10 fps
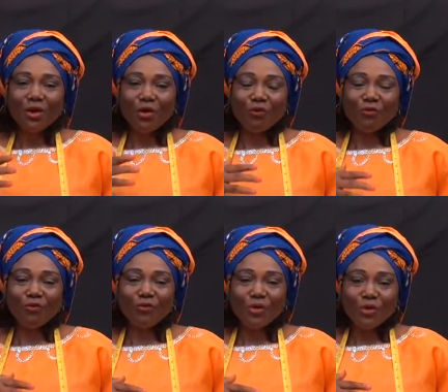
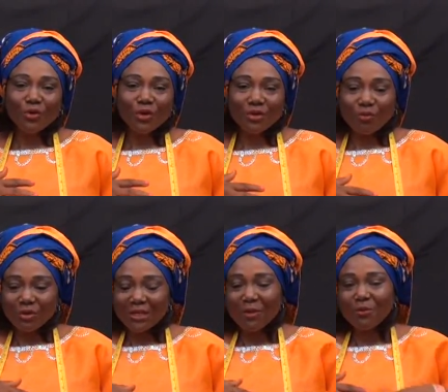of
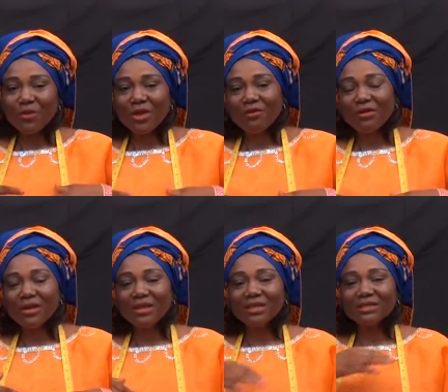what I'm
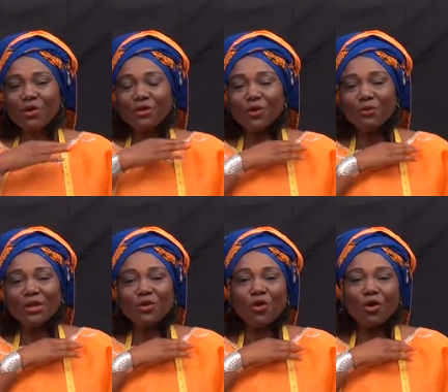wearing. It
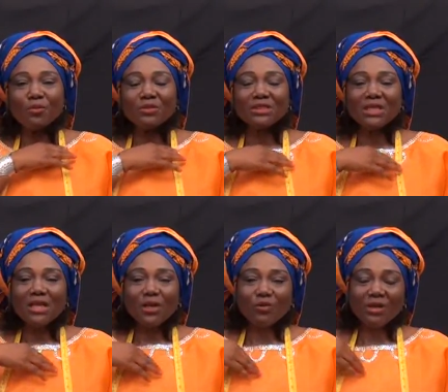normally comes
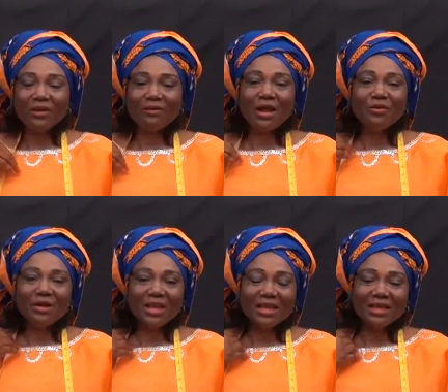with a round
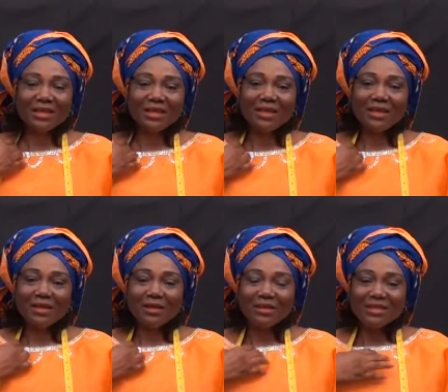neck.
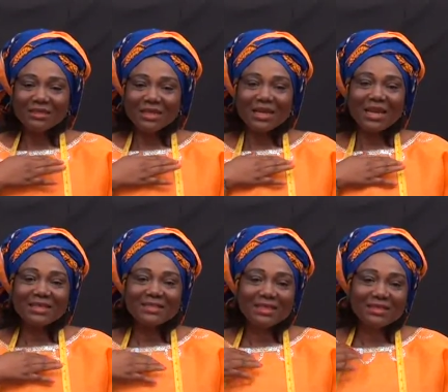This is the
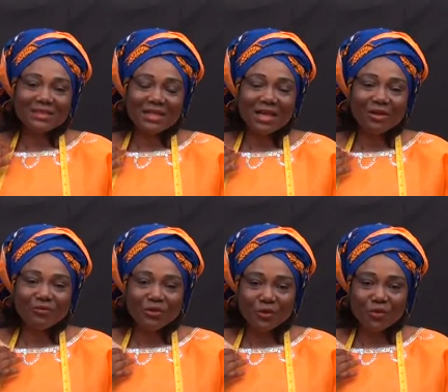classic style
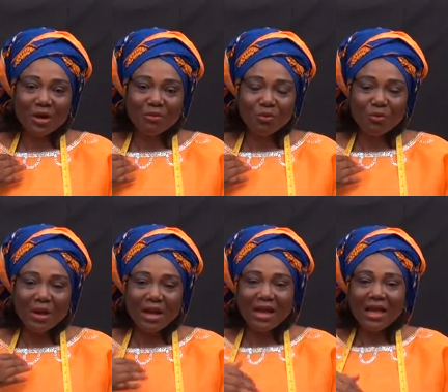of the row and
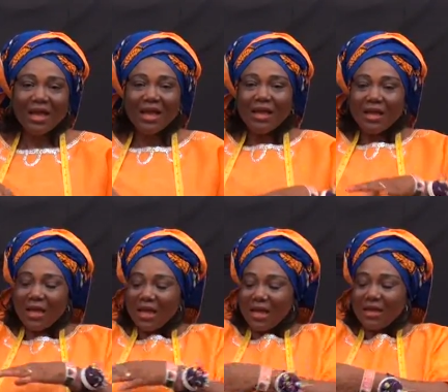buba,
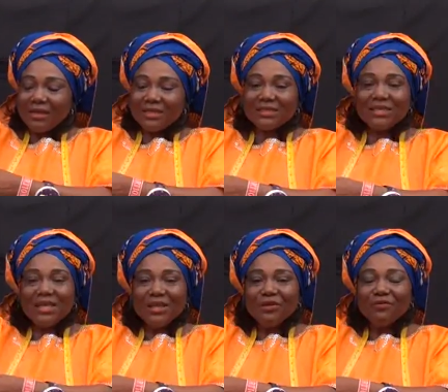and the
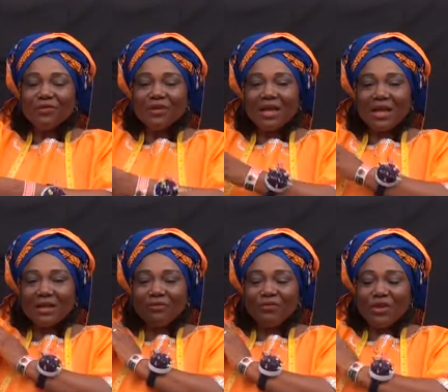sleeve
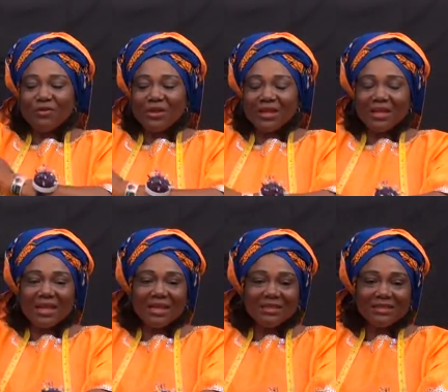can vary in
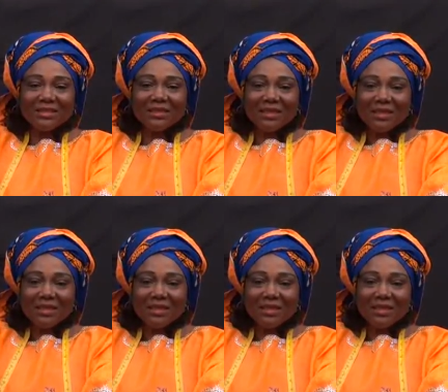length.